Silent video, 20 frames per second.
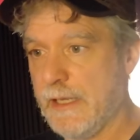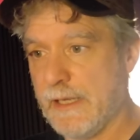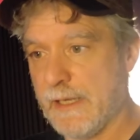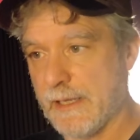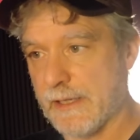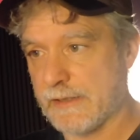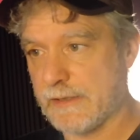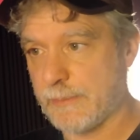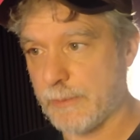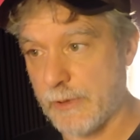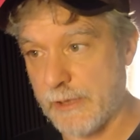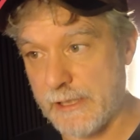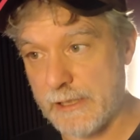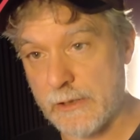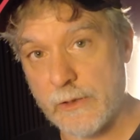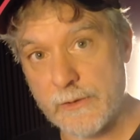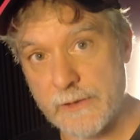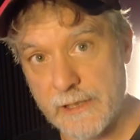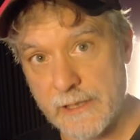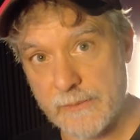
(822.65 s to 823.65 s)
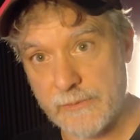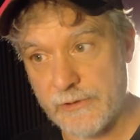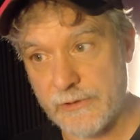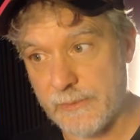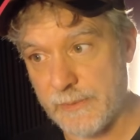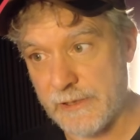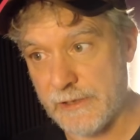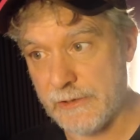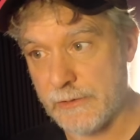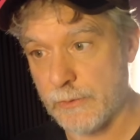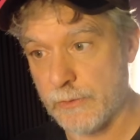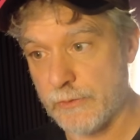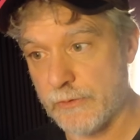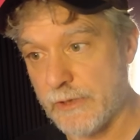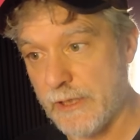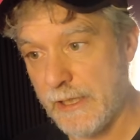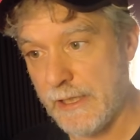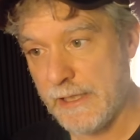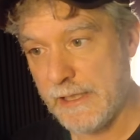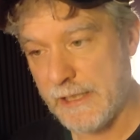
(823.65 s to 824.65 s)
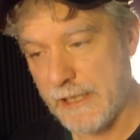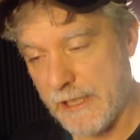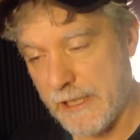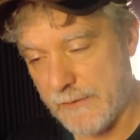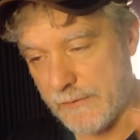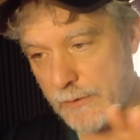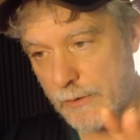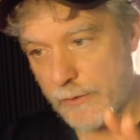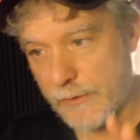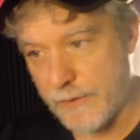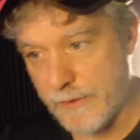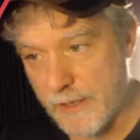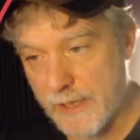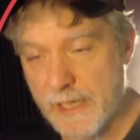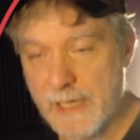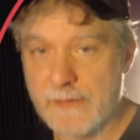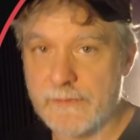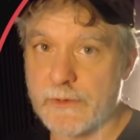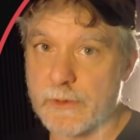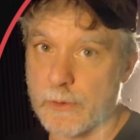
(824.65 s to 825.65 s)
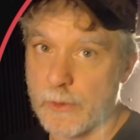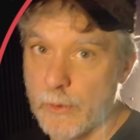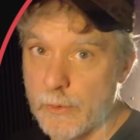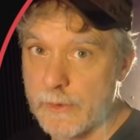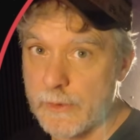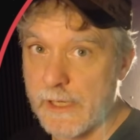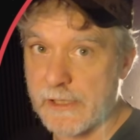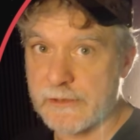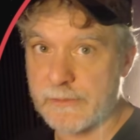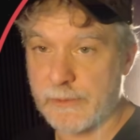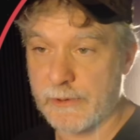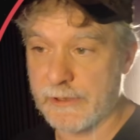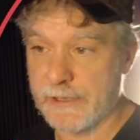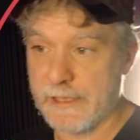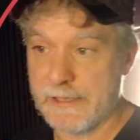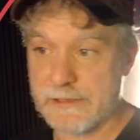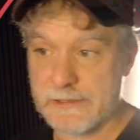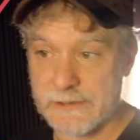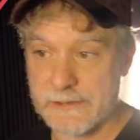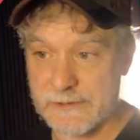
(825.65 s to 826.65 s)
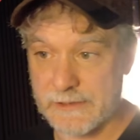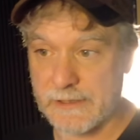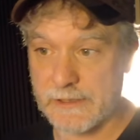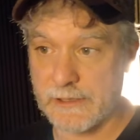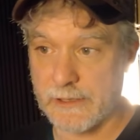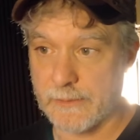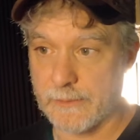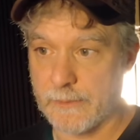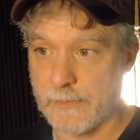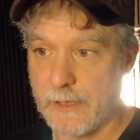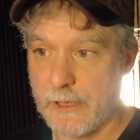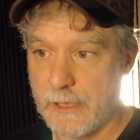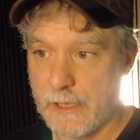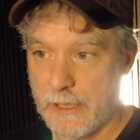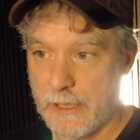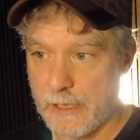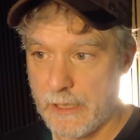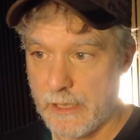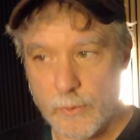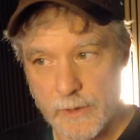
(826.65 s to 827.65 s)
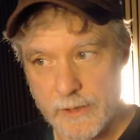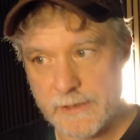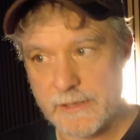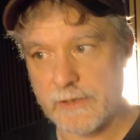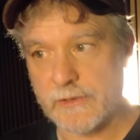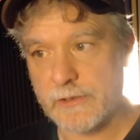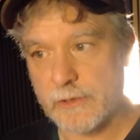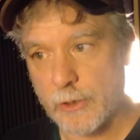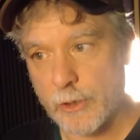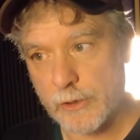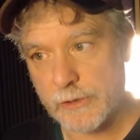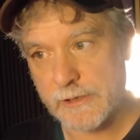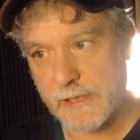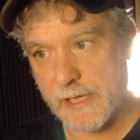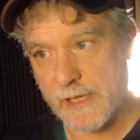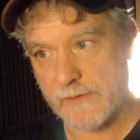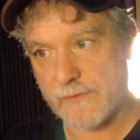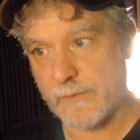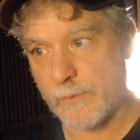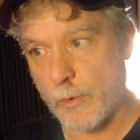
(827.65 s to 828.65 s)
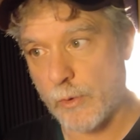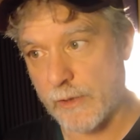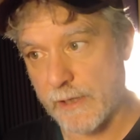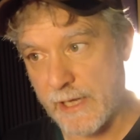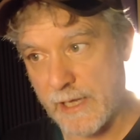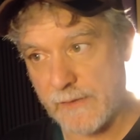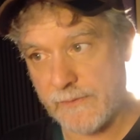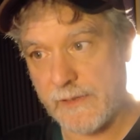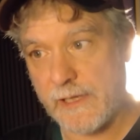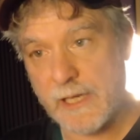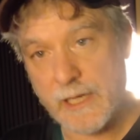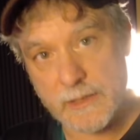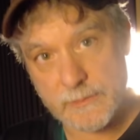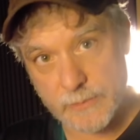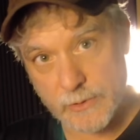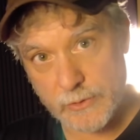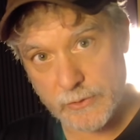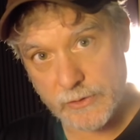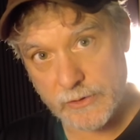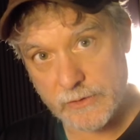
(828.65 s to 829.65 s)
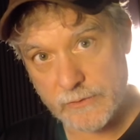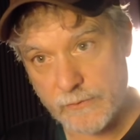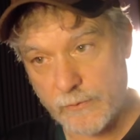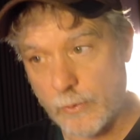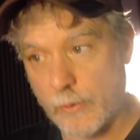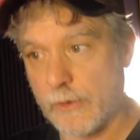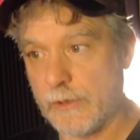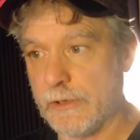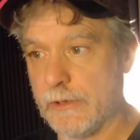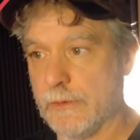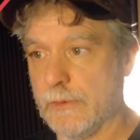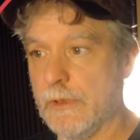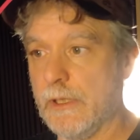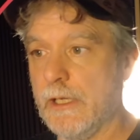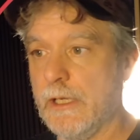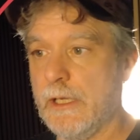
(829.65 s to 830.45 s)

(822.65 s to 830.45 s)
Explain all the M C P tools. Even though they have their own explanations in them, it doesn't hurt to have more and have A I build this for you.